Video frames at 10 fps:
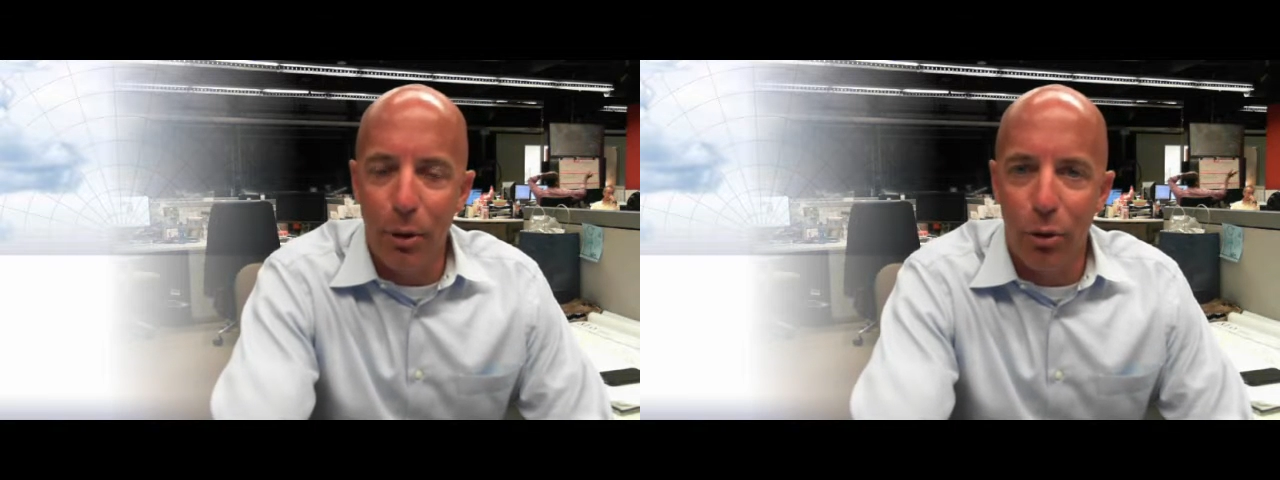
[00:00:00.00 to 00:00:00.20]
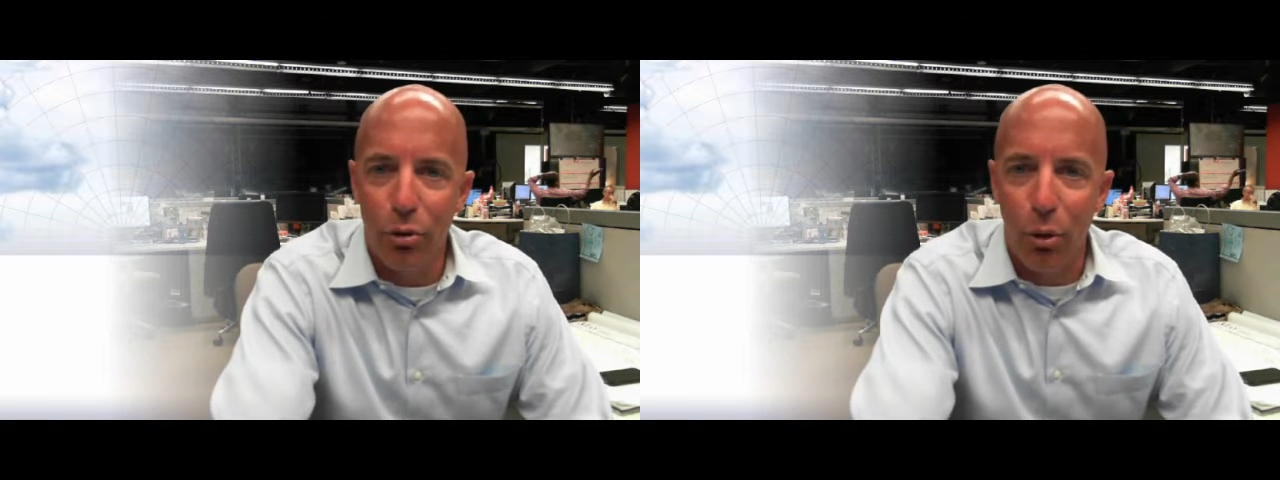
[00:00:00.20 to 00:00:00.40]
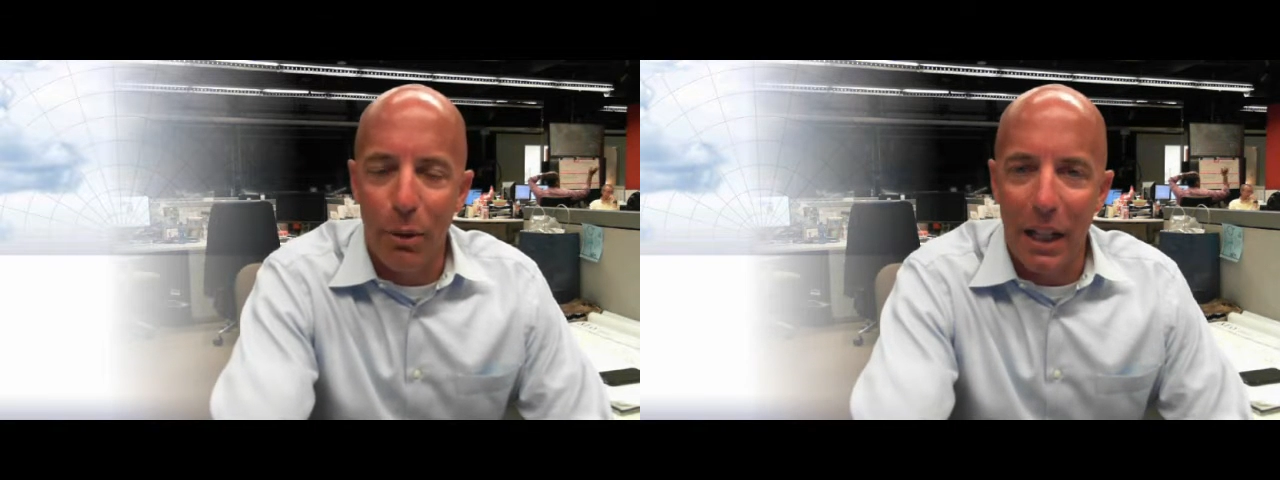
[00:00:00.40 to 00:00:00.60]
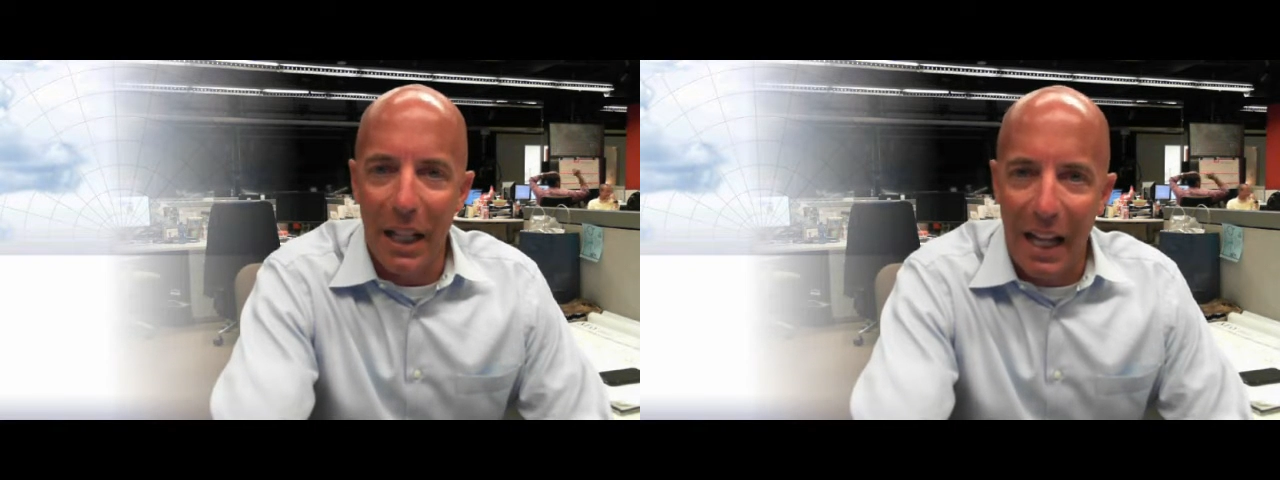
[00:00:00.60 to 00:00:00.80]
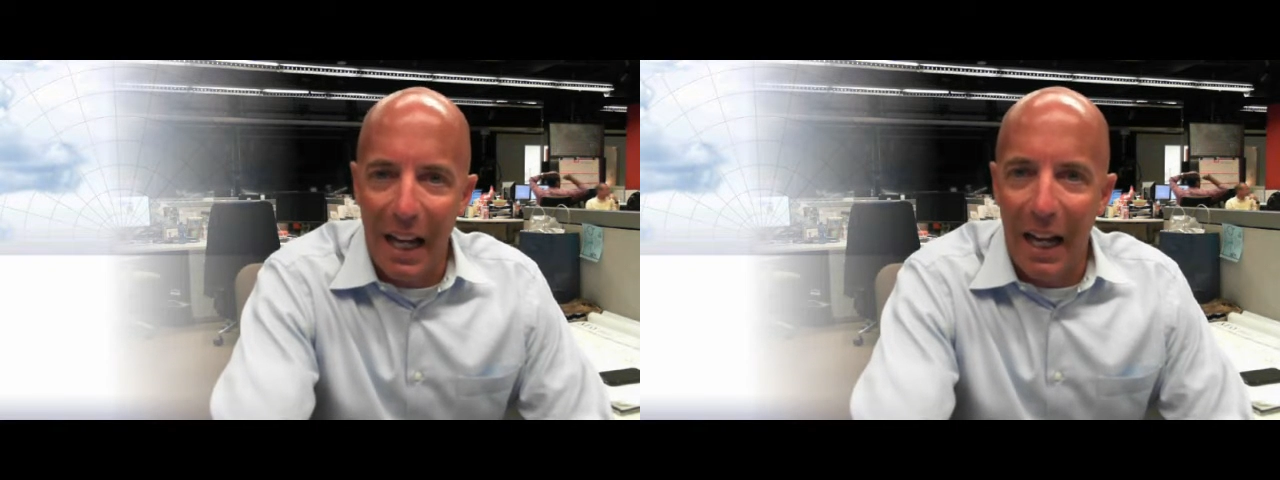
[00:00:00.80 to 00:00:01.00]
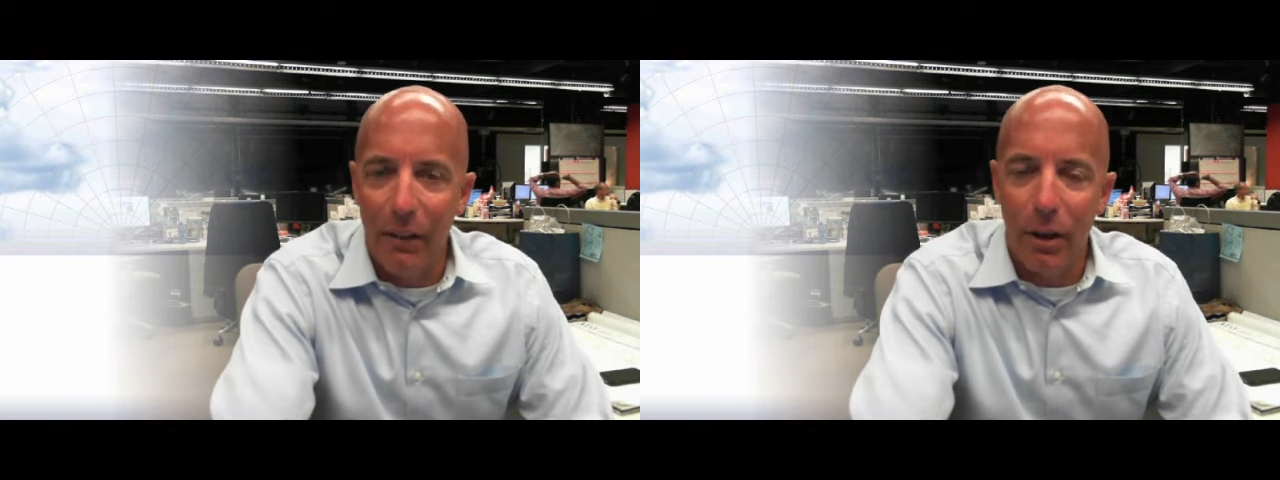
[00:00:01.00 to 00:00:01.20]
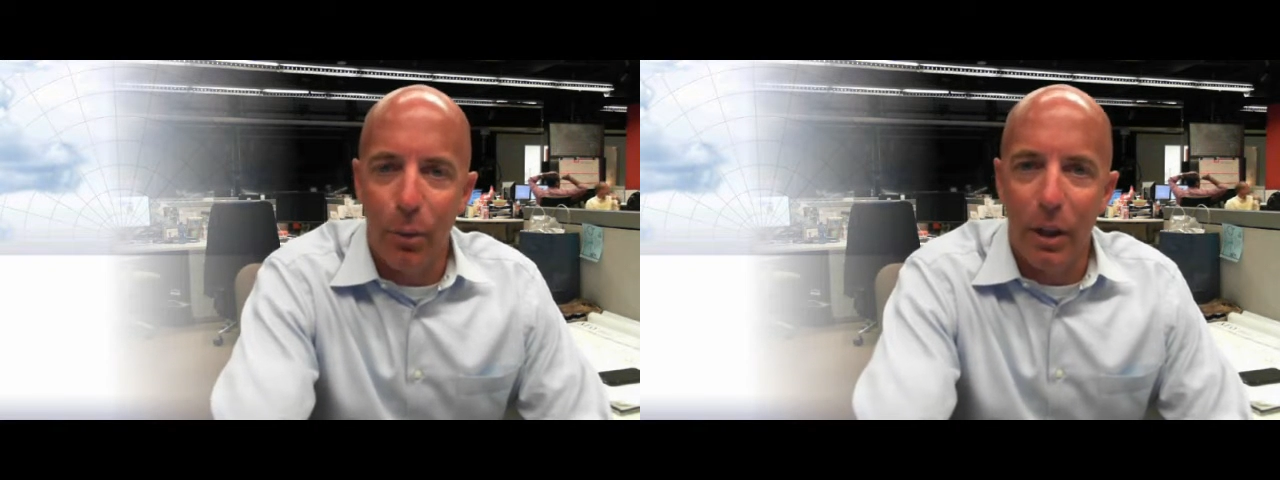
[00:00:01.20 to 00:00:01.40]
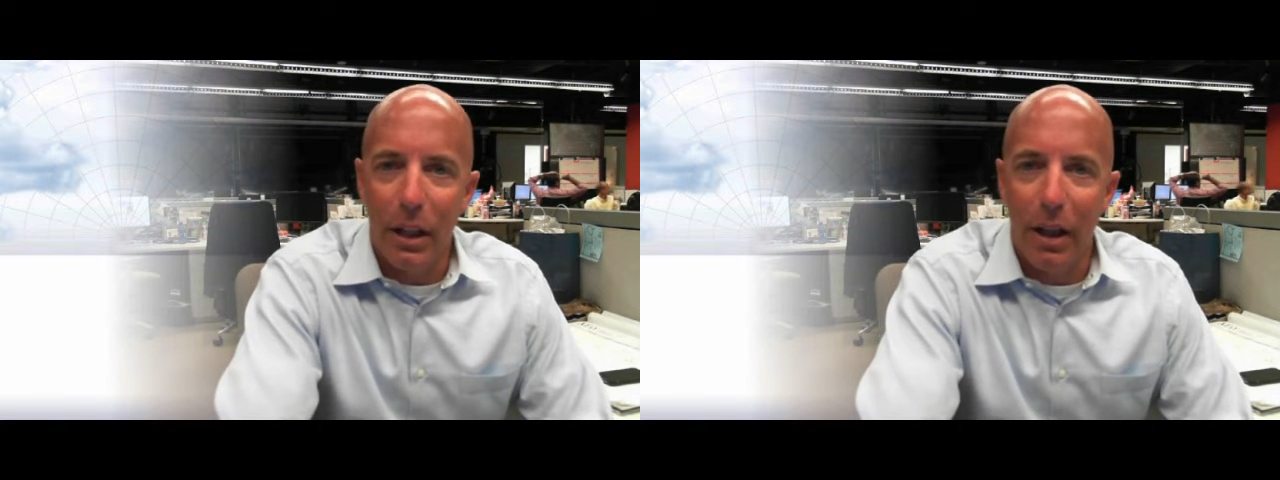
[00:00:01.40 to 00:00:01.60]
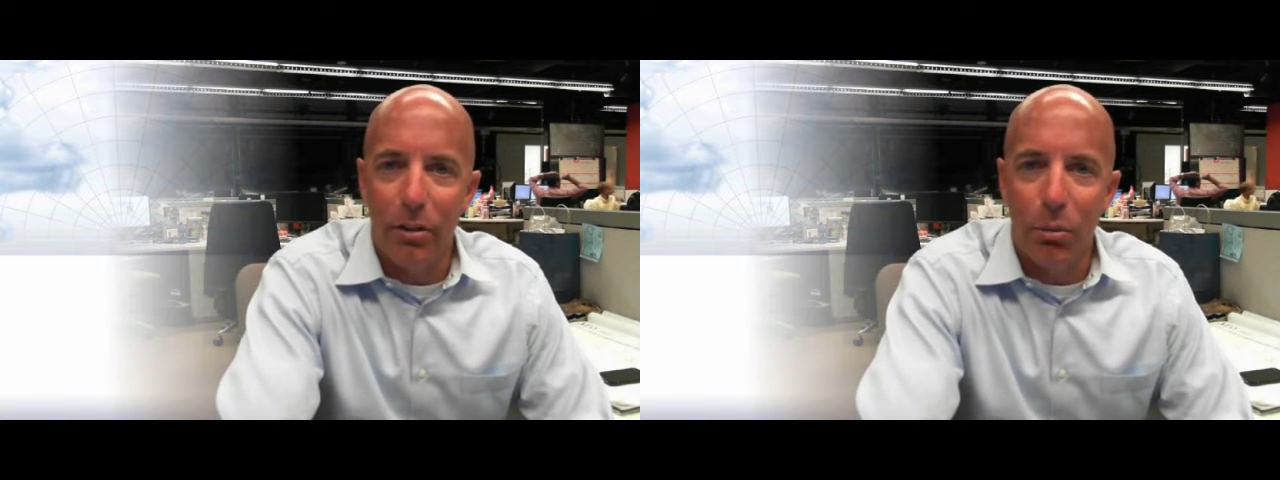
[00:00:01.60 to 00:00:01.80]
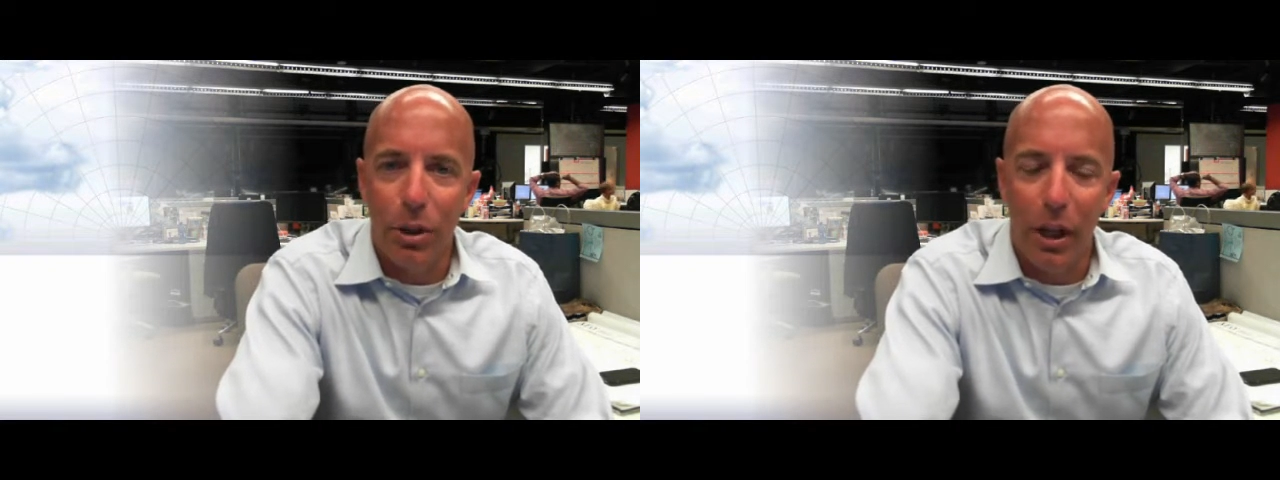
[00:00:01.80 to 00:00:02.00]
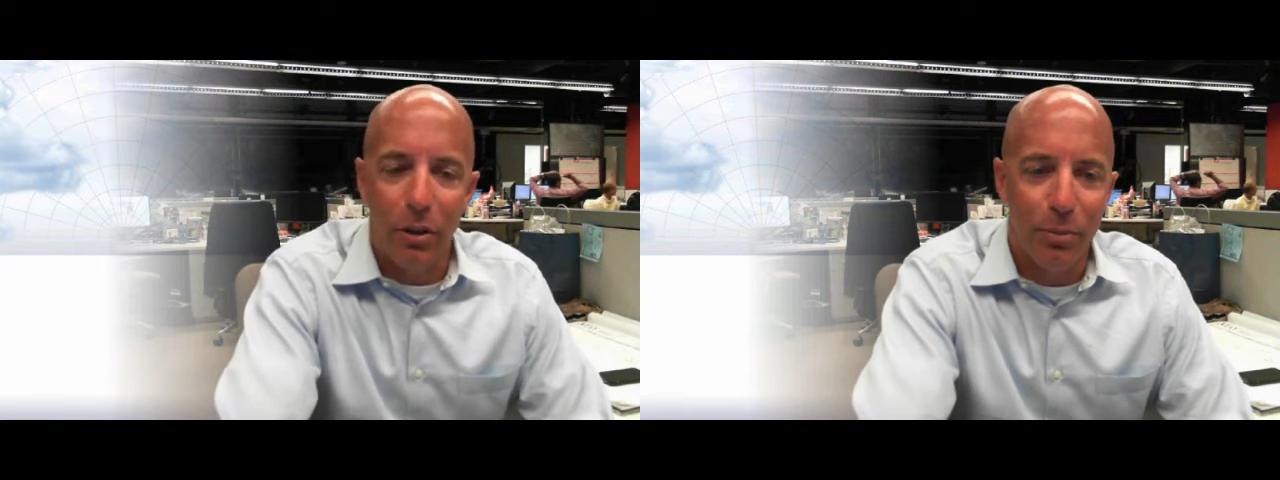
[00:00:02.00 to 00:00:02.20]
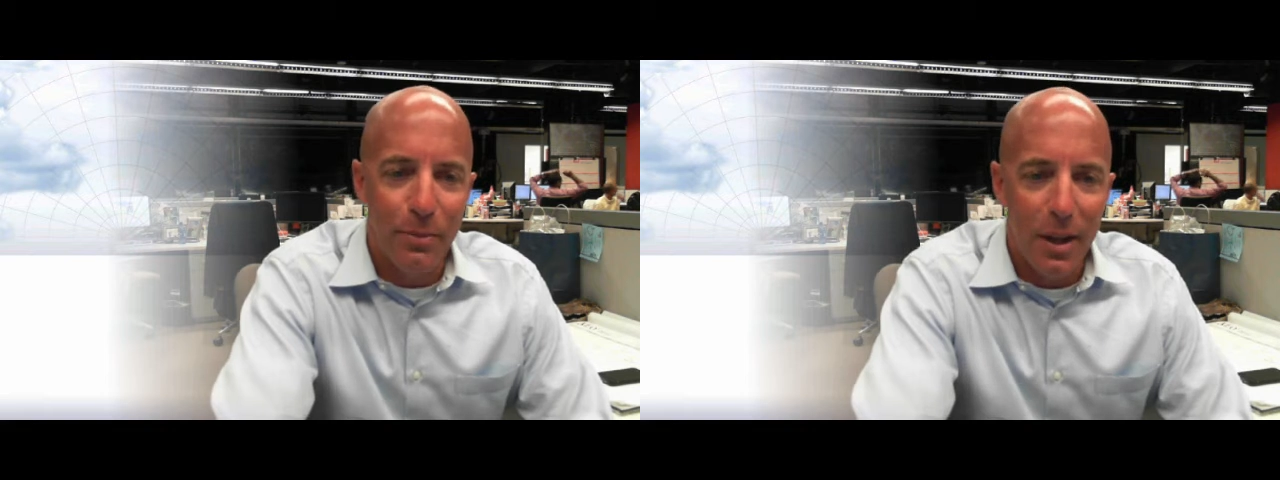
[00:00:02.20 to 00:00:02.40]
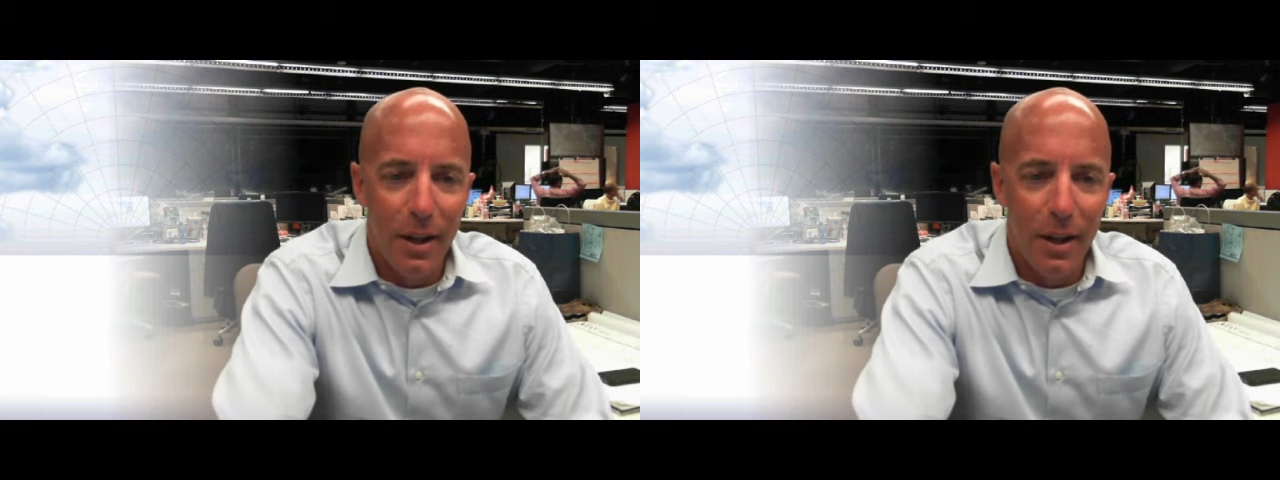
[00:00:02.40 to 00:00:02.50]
and go streaming live like we did the last couple days.